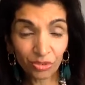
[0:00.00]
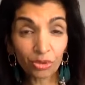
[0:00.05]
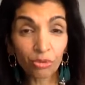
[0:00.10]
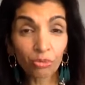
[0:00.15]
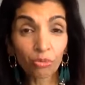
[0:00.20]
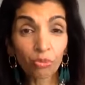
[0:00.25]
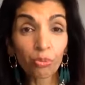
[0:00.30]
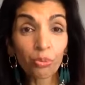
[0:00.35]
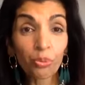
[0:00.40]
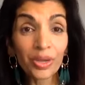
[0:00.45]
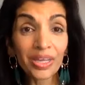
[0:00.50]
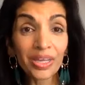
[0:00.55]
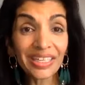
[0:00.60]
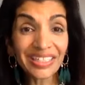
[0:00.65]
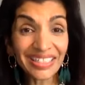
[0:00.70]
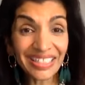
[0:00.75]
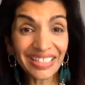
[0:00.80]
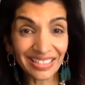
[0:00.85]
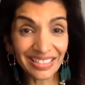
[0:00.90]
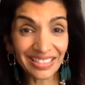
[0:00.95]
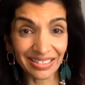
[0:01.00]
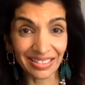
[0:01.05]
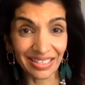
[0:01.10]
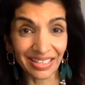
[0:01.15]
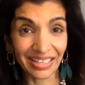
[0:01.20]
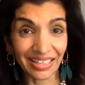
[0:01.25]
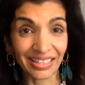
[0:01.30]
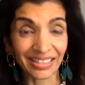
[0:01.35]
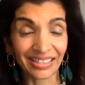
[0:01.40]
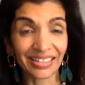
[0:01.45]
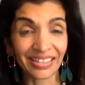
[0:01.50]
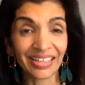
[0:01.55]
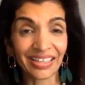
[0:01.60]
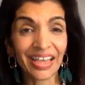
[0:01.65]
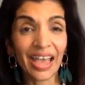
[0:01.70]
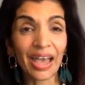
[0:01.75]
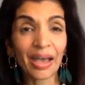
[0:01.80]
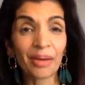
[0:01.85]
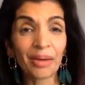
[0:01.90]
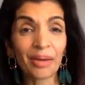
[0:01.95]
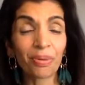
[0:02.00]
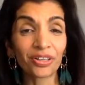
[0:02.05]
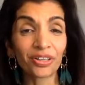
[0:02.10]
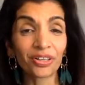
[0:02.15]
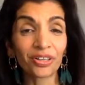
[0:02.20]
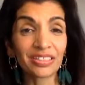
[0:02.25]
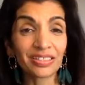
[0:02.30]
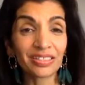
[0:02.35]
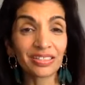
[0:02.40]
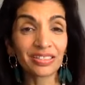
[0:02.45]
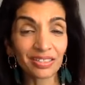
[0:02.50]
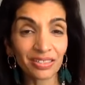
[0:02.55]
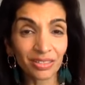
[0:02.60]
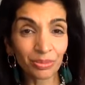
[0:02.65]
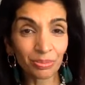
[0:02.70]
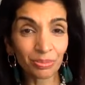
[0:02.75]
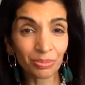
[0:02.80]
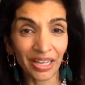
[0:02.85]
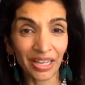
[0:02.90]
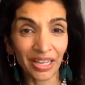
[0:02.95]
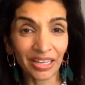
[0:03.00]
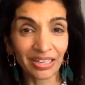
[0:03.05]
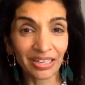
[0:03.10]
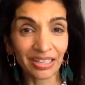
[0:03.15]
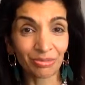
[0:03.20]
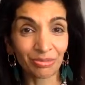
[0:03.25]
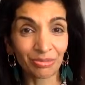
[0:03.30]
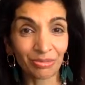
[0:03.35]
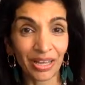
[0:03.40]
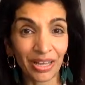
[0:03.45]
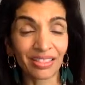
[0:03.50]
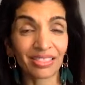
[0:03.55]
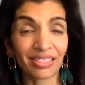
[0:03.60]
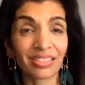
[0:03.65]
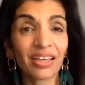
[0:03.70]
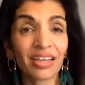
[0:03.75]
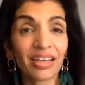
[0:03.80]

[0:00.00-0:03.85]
witnessing and participating with